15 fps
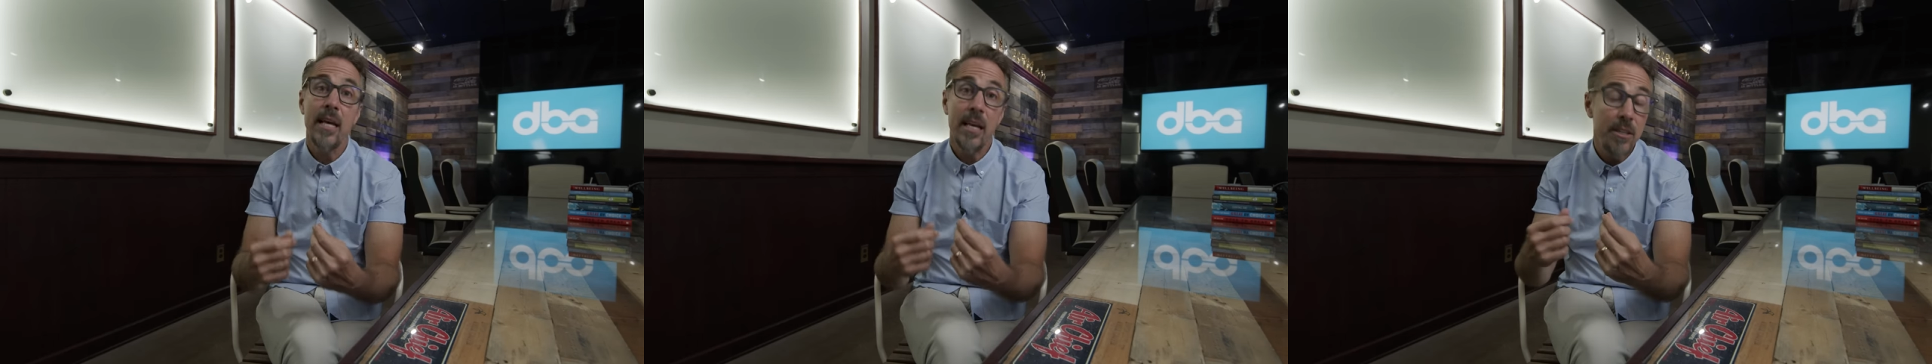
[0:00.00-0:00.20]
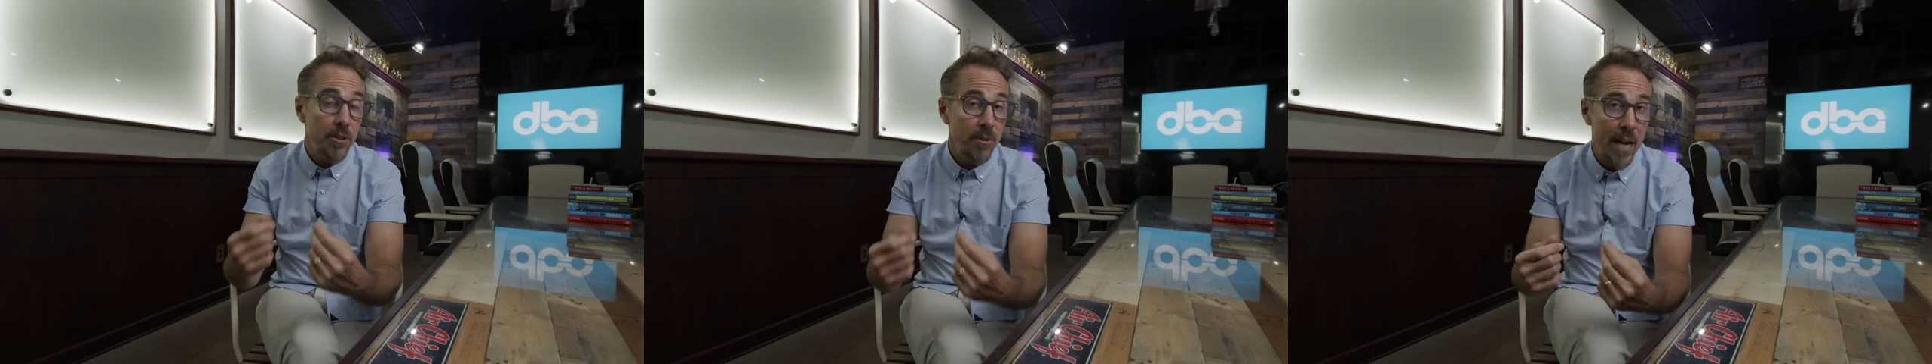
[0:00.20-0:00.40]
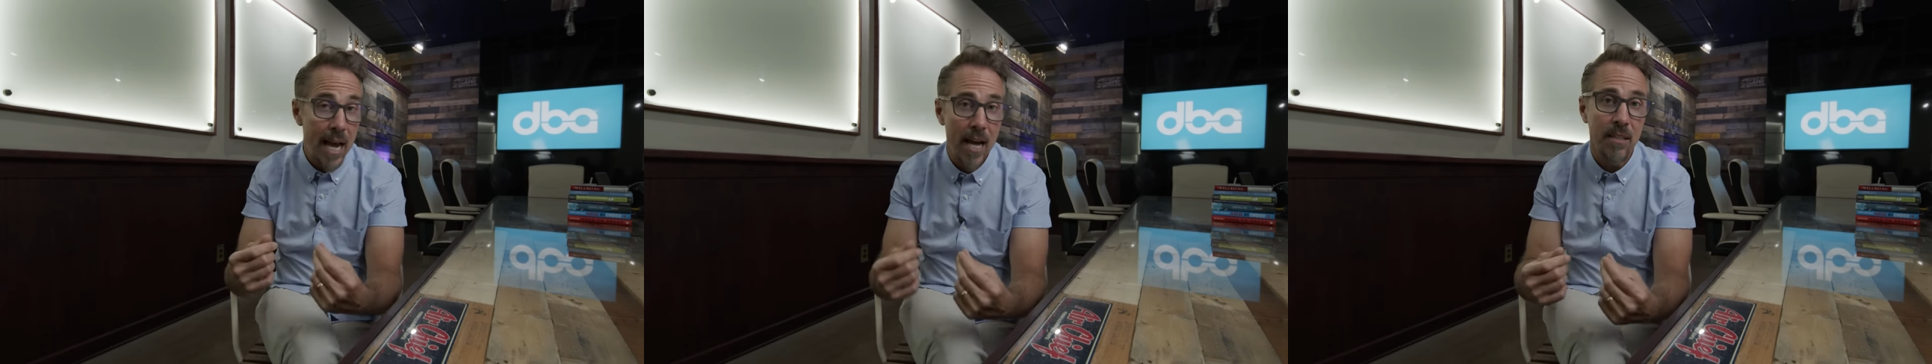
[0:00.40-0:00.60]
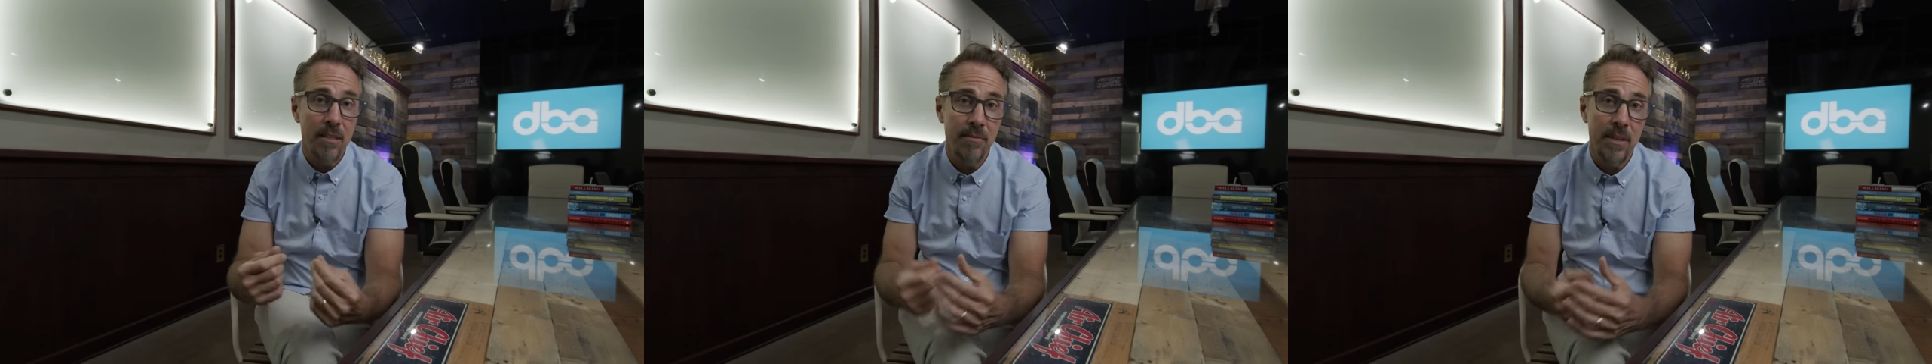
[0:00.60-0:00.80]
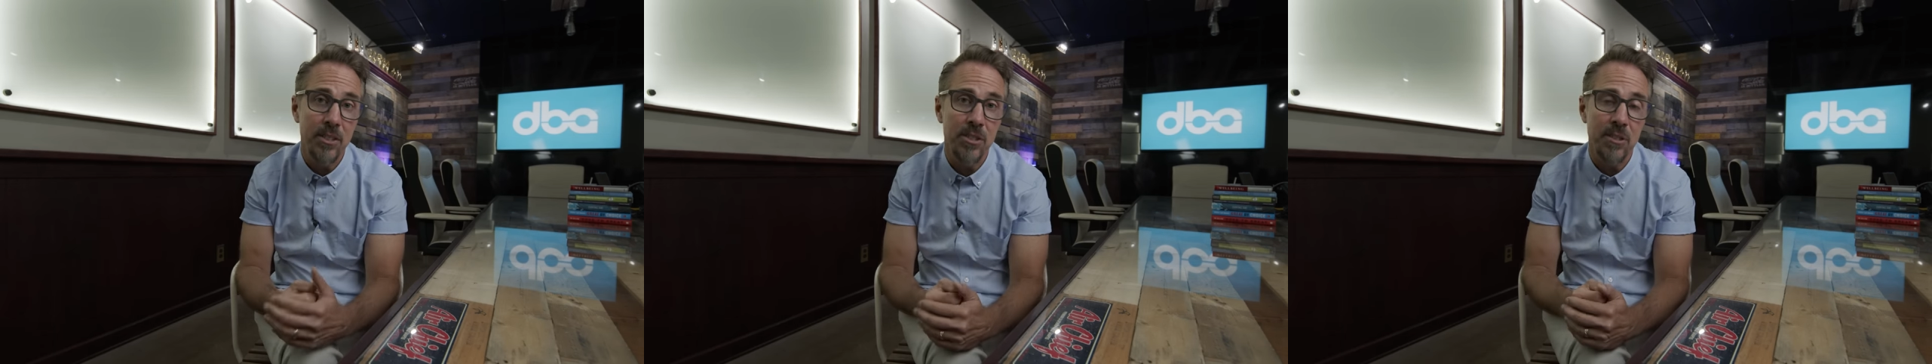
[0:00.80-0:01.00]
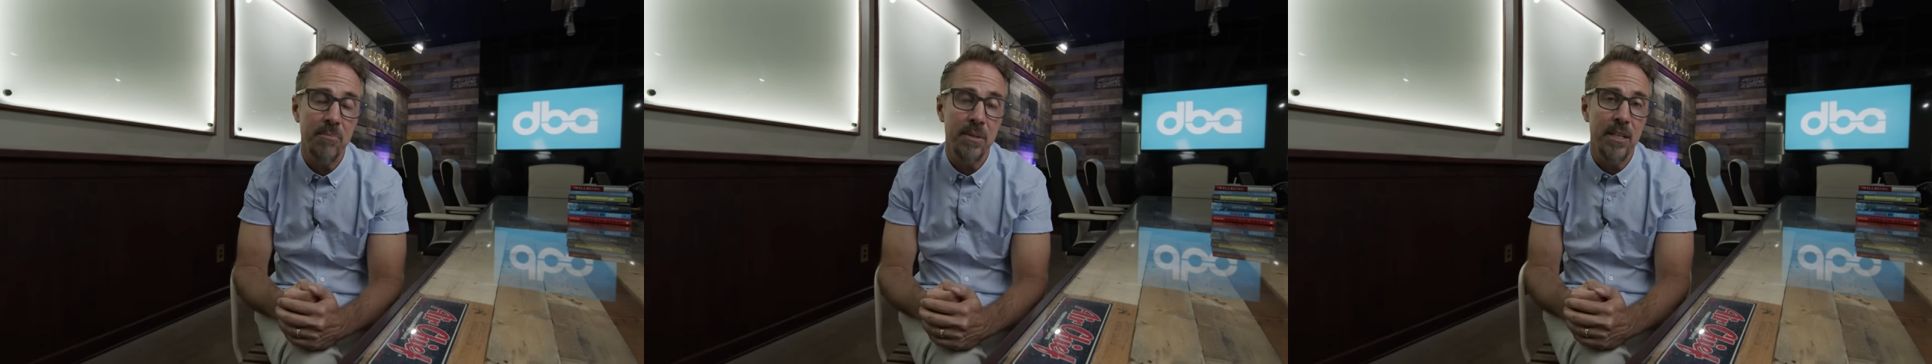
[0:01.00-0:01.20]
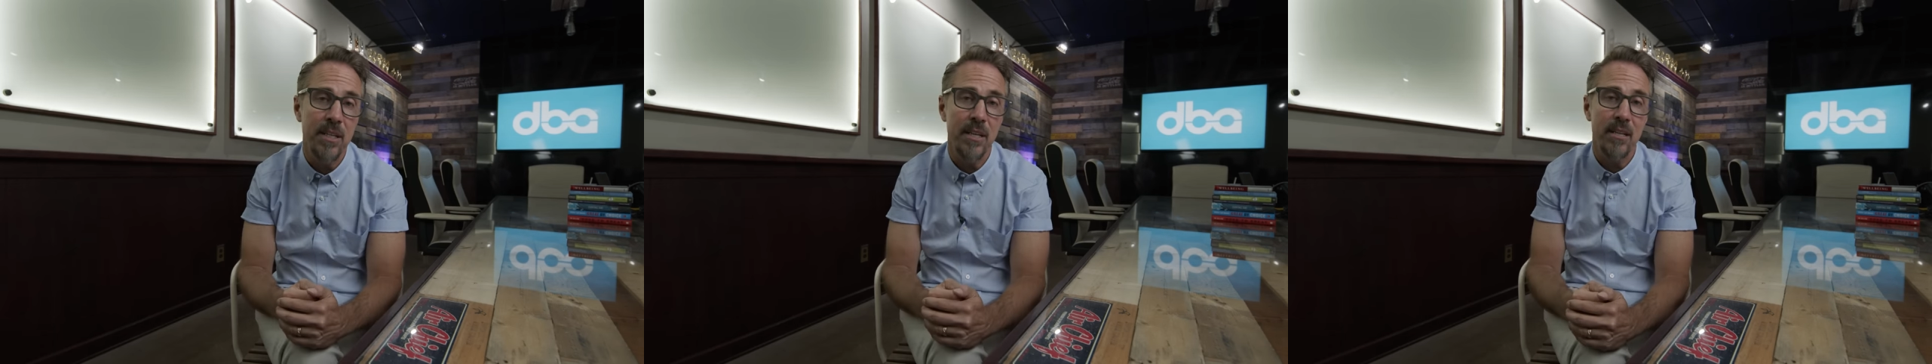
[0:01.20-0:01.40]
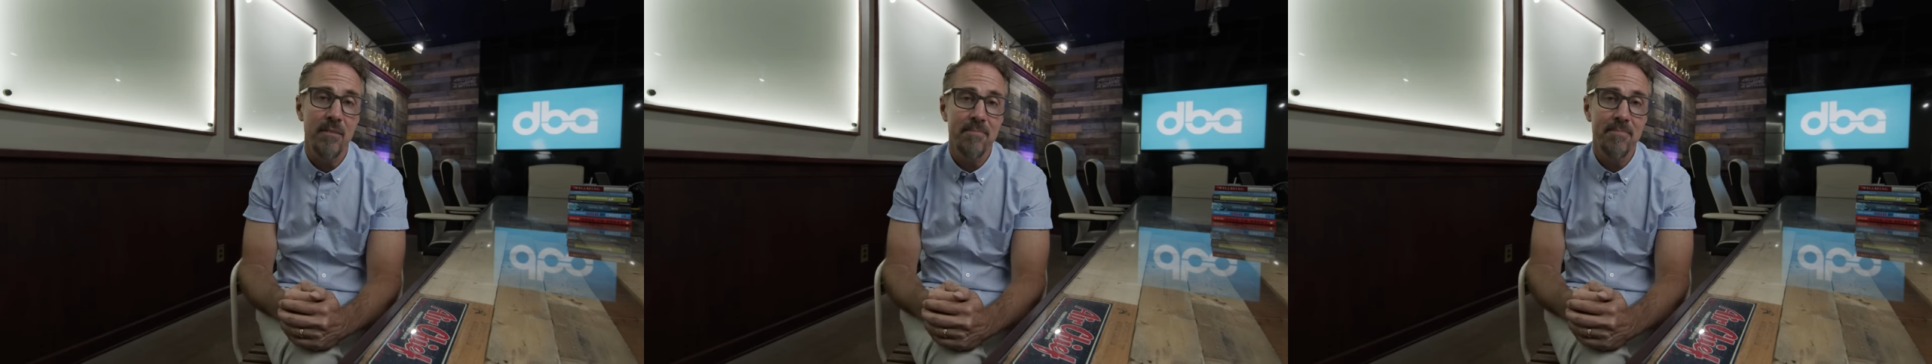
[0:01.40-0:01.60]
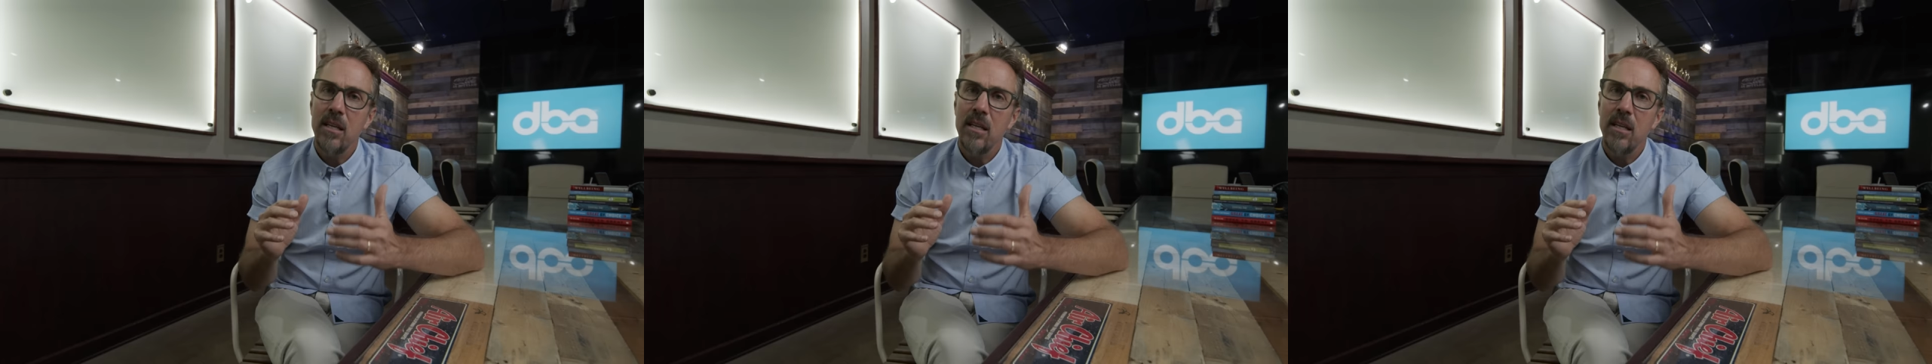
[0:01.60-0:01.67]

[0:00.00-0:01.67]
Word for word: in your activation media.